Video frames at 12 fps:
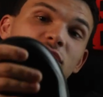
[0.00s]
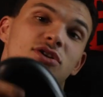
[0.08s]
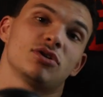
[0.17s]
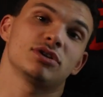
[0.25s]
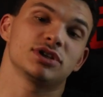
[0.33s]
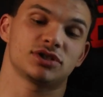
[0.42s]
I
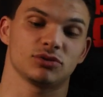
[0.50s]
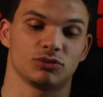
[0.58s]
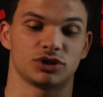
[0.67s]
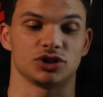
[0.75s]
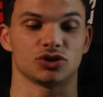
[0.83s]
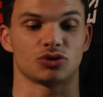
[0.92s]
noticed,
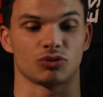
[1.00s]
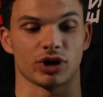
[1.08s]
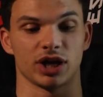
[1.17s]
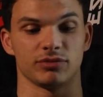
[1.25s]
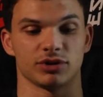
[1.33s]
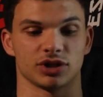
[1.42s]
which is
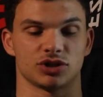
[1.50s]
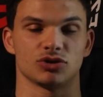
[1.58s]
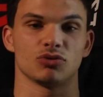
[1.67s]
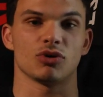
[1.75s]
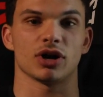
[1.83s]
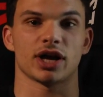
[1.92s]
great because you
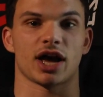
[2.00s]
don't want to